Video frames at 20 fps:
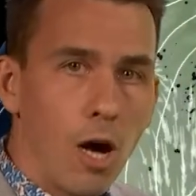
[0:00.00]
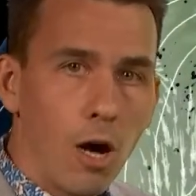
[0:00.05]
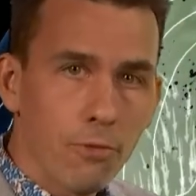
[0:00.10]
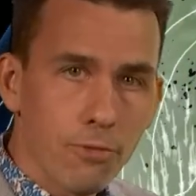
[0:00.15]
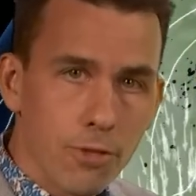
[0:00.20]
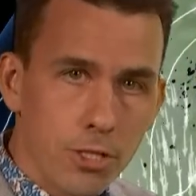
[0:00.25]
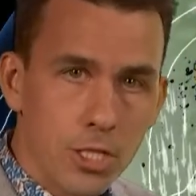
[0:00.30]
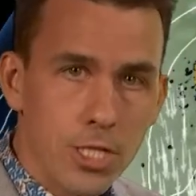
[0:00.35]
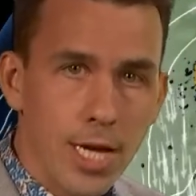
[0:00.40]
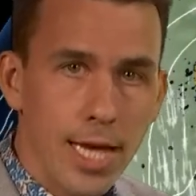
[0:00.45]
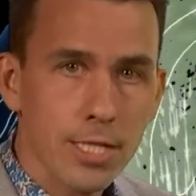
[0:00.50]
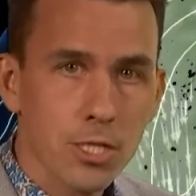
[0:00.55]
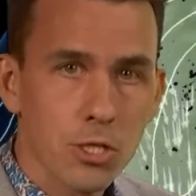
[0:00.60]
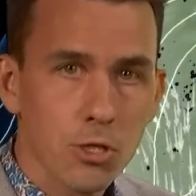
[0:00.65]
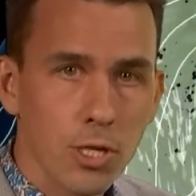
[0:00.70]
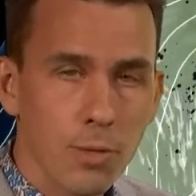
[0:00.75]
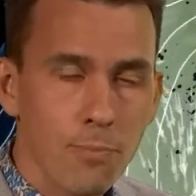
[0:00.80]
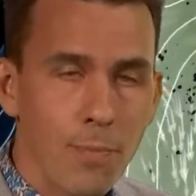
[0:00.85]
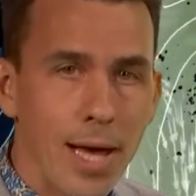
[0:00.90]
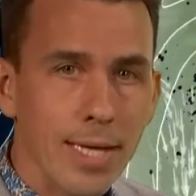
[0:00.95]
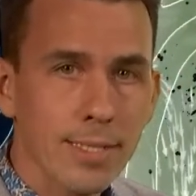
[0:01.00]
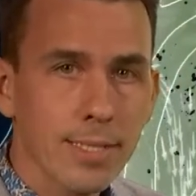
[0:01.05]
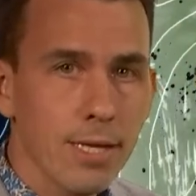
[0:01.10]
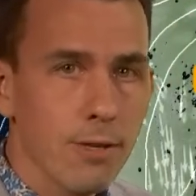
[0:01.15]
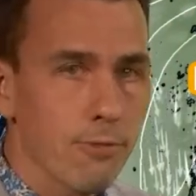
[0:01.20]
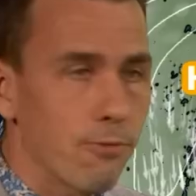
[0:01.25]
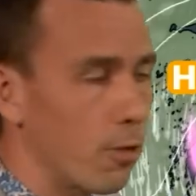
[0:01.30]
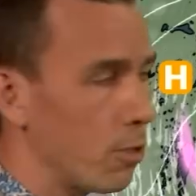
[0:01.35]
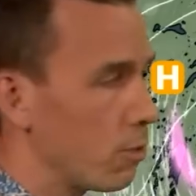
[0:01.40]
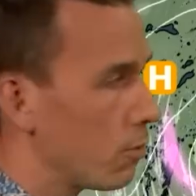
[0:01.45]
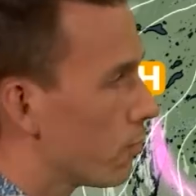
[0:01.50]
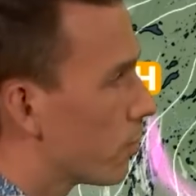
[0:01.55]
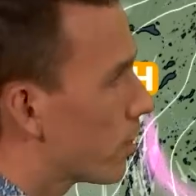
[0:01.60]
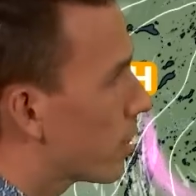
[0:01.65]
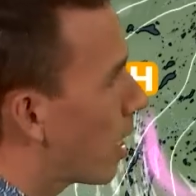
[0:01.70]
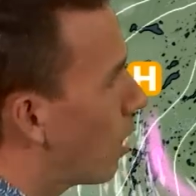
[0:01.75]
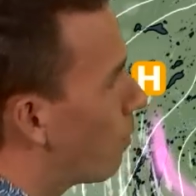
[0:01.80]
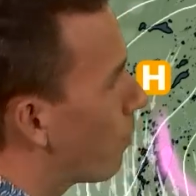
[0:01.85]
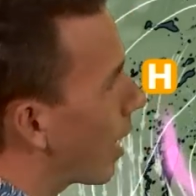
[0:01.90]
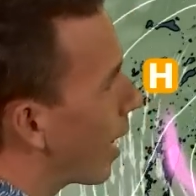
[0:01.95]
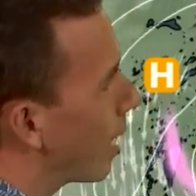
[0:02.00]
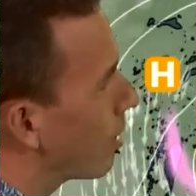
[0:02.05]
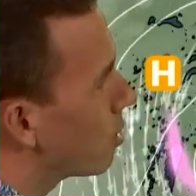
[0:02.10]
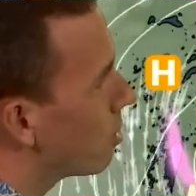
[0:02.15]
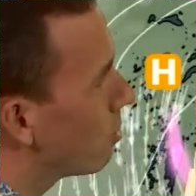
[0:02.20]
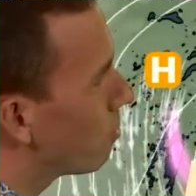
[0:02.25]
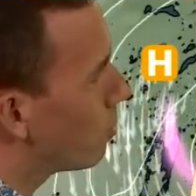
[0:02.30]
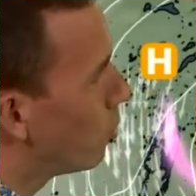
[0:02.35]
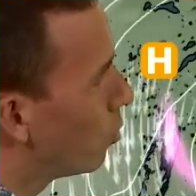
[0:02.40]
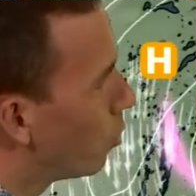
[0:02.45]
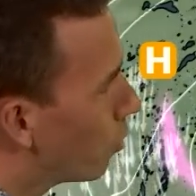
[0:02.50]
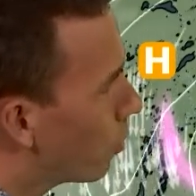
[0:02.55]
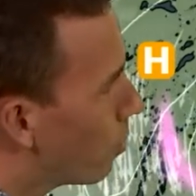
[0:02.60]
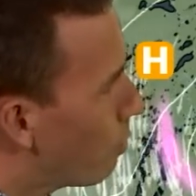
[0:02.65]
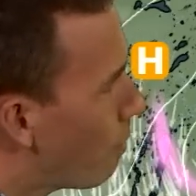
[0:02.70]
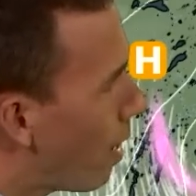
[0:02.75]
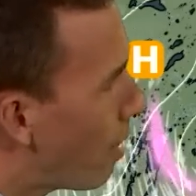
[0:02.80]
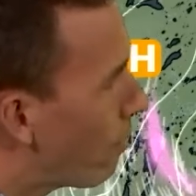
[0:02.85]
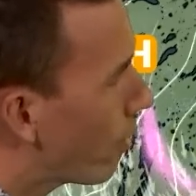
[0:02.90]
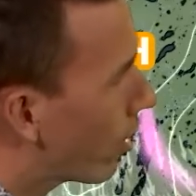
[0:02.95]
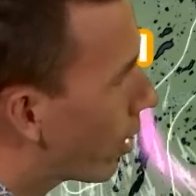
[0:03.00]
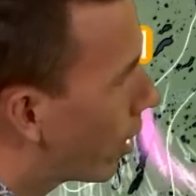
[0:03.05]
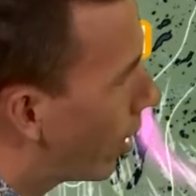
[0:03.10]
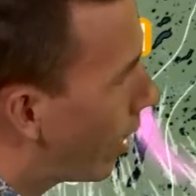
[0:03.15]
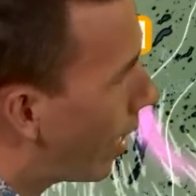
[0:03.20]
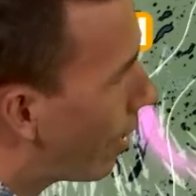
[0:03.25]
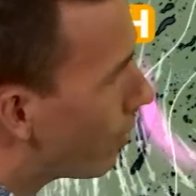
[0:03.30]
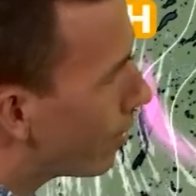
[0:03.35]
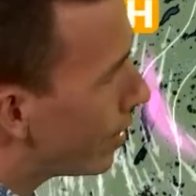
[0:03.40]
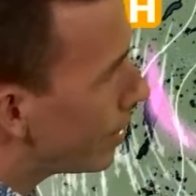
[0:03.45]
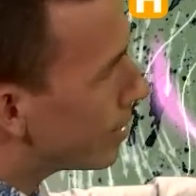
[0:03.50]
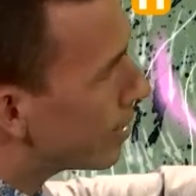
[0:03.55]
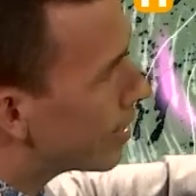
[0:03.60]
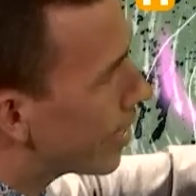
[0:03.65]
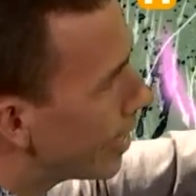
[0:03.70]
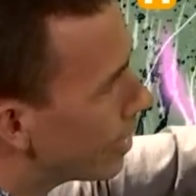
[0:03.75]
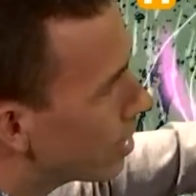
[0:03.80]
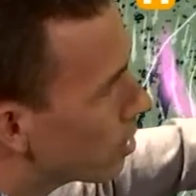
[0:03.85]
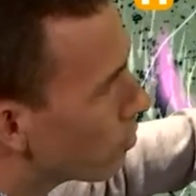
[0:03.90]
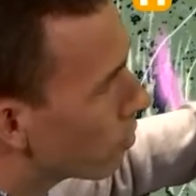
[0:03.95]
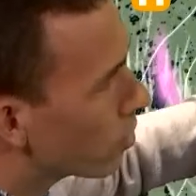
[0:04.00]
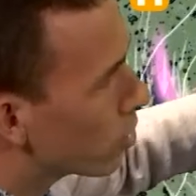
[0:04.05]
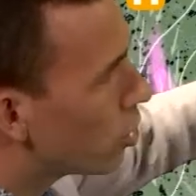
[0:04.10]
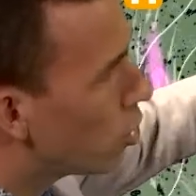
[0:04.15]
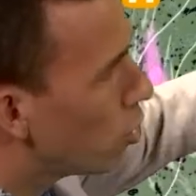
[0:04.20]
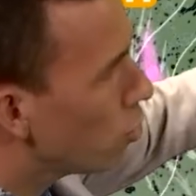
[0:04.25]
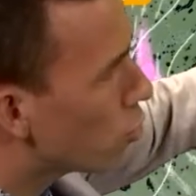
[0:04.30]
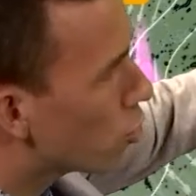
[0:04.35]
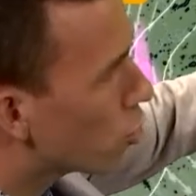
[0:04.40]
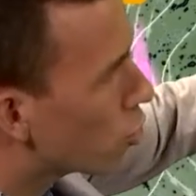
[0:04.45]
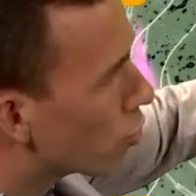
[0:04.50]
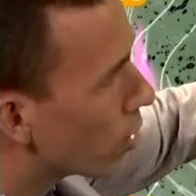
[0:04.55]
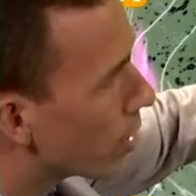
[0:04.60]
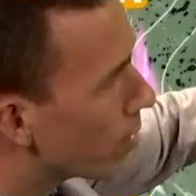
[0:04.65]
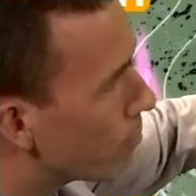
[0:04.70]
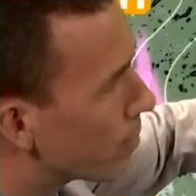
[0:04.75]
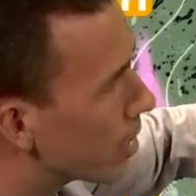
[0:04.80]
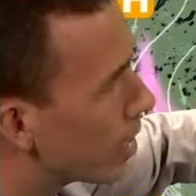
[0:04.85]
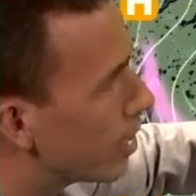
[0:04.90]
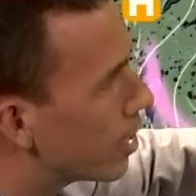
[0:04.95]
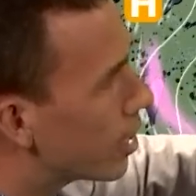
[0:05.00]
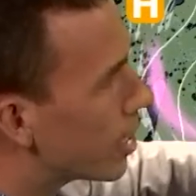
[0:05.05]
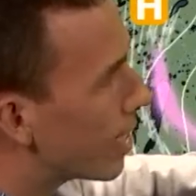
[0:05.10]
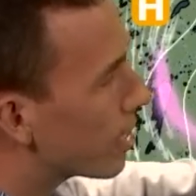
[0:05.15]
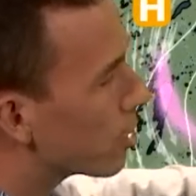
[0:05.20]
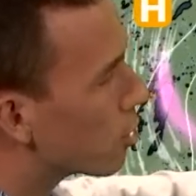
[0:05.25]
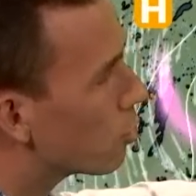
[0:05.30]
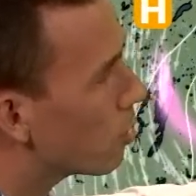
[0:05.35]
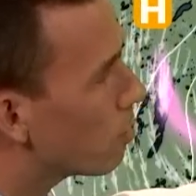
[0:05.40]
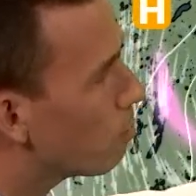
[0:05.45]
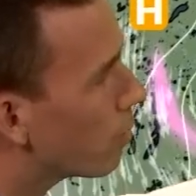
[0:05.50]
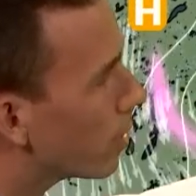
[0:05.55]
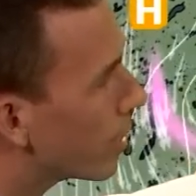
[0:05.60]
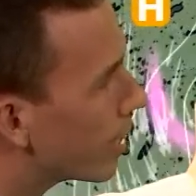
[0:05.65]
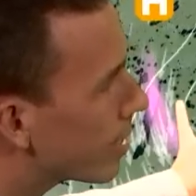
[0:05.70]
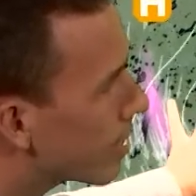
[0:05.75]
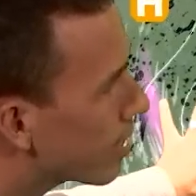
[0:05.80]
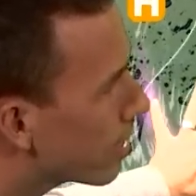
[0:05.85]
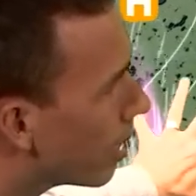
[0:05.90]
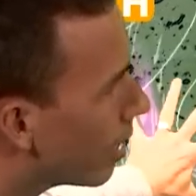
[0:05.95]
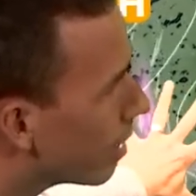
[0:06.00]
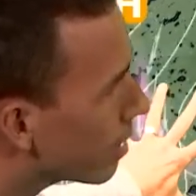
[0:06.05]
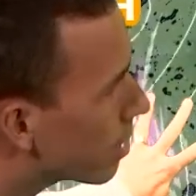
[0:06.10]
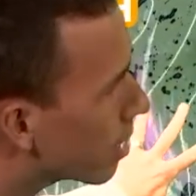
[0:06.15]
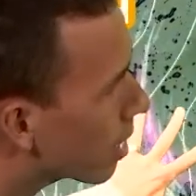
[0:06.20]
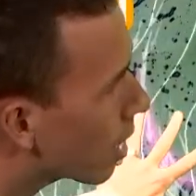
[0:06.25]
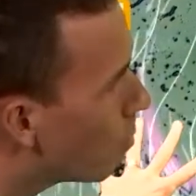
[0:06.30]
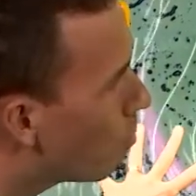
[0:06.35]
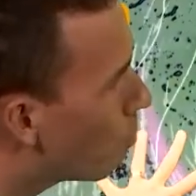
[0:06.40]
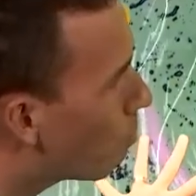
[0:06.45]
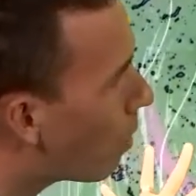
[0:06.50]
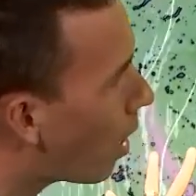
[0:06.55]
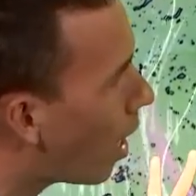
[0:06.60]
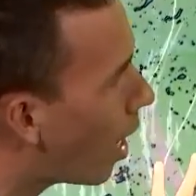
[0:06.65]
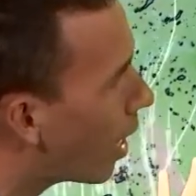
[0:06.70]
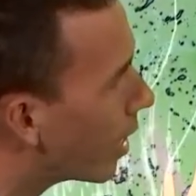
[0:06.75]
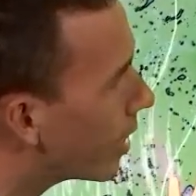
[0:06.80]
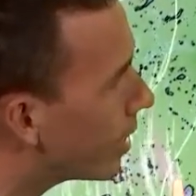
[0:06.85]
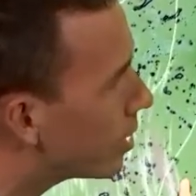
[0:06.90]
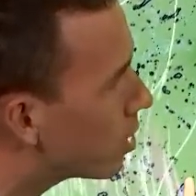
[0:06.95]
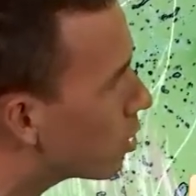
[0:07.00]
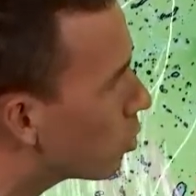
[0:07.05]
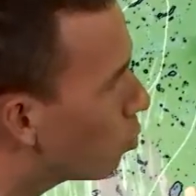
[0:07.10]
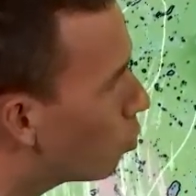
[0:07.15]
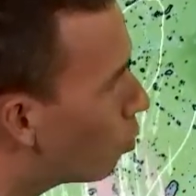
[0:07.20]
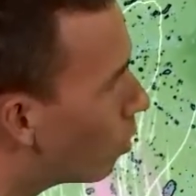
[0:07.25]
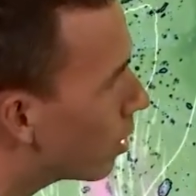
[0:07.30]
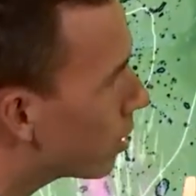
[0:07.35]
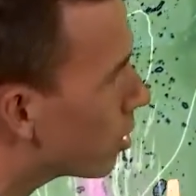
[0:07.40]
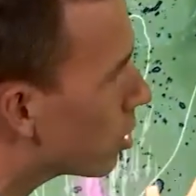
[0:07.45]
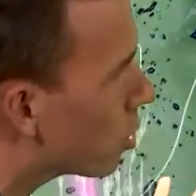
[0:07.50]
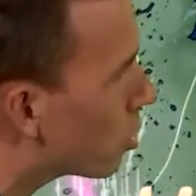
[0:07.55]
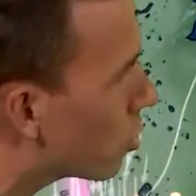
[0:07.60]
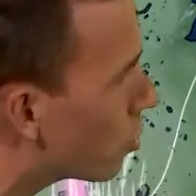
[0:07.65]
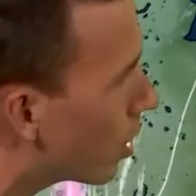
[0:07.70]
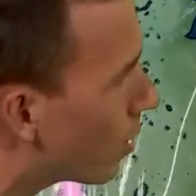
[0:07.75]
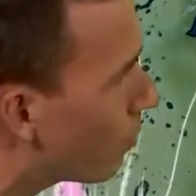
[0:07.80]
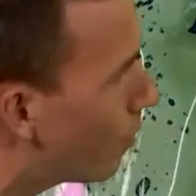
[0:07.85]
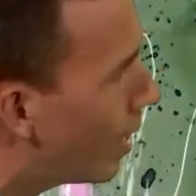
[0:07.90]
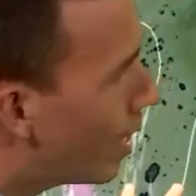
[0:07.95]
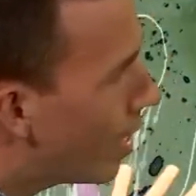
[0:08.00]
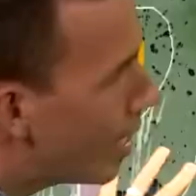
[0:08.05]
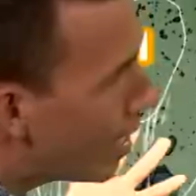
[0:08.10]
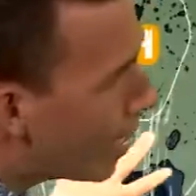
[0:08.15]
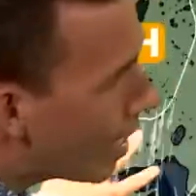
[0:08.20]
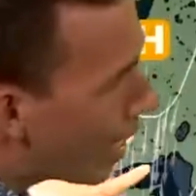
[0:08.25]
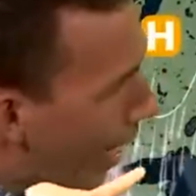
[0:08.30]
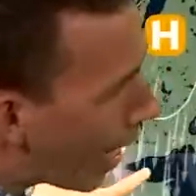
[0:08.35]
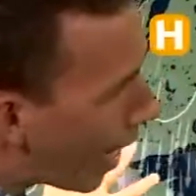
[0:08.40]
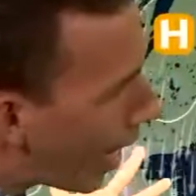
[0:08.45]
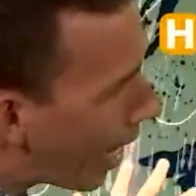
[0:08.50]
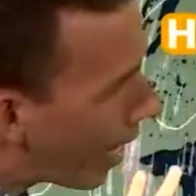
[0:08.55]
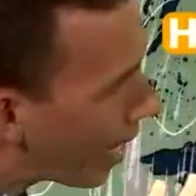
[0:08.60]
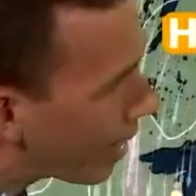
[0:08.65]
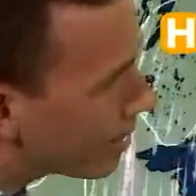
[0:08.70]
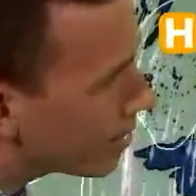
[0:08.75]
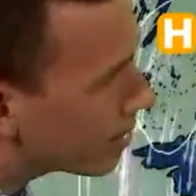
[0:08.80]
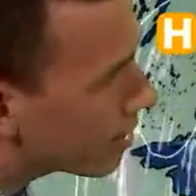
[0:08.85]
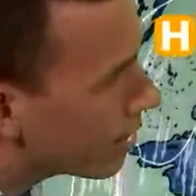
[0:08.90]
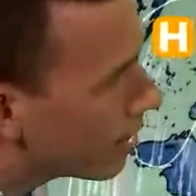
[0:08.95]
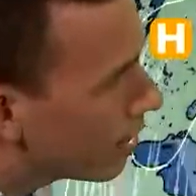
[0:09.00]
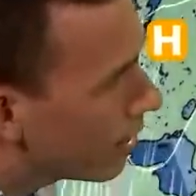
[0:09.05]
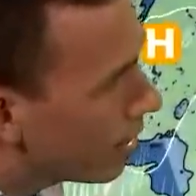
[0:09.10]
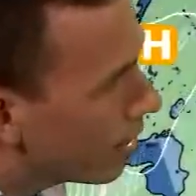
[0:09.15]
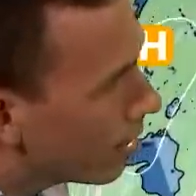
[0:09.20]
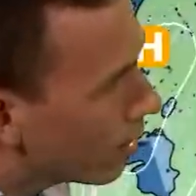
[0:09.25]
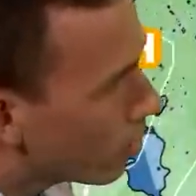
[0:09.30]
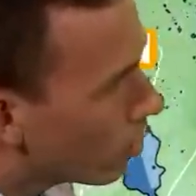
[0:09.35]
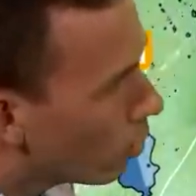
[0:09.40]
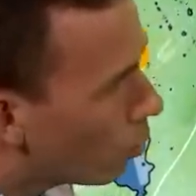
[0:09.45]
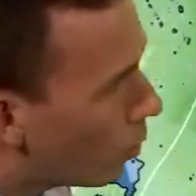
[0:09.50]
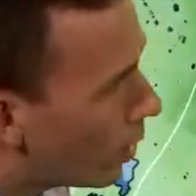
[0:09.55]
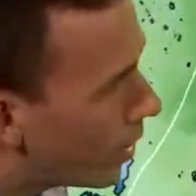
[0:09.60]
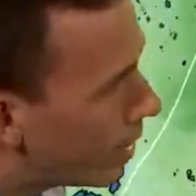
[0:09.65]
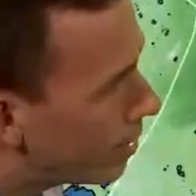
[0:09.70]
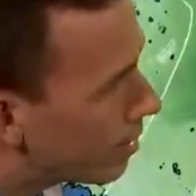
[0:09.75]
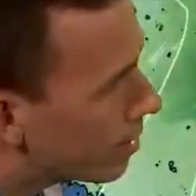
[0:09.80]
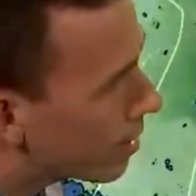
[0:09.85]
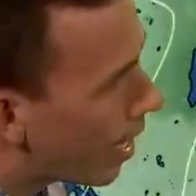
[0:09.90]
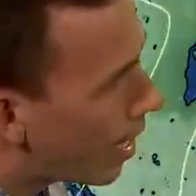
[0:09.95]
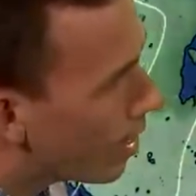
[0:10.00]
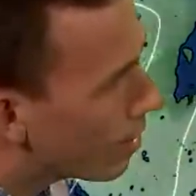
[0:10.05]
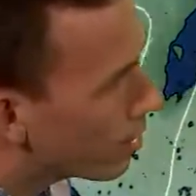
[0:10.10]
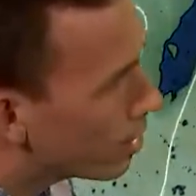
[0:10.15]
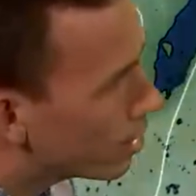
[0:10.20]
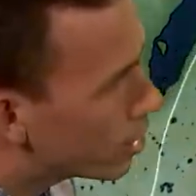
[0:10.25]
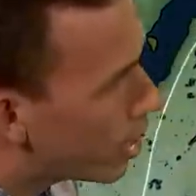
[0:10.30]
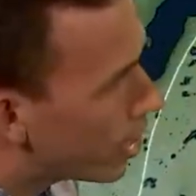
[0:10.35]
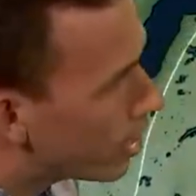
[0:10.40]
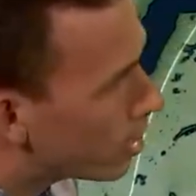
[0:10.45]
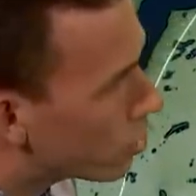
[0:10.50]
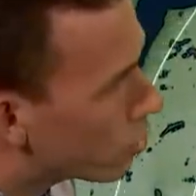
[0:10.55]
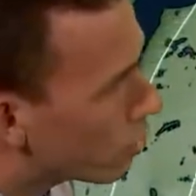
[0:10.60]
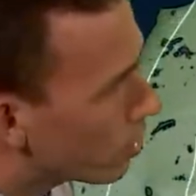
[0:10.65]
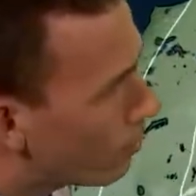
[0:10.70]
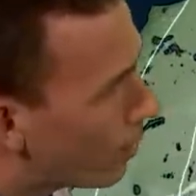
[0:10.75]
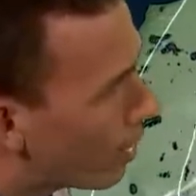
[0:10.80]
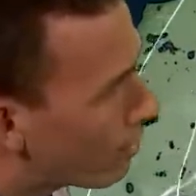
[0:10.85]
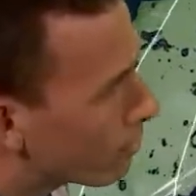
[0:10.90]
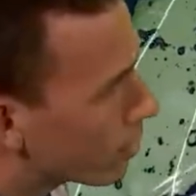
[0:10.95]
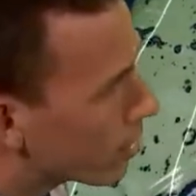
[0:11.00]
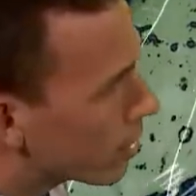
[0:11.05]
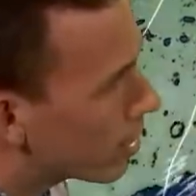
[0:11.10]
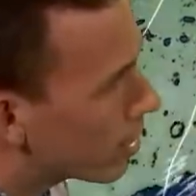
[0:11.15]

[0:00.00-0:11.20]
of the jet stream as it evolves coming out of North America. Now, at this stage, there are two streams in the jet stream, but they start to combine into one stream and the winds at the jet stream level